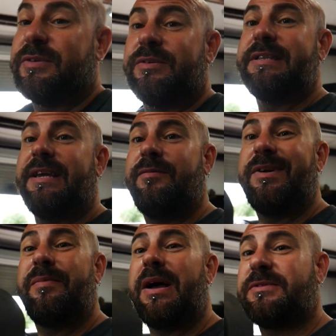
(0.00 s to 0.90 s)
to it then when
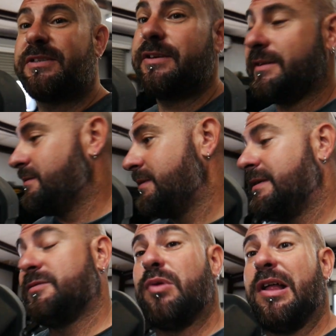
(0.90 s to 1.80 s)
he pops his hood. And
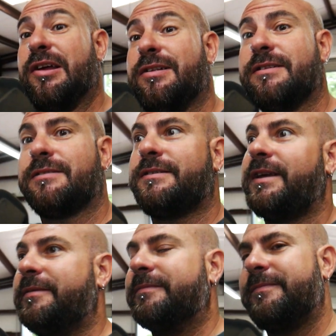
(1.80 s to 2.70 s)
it's probably gonna look the same.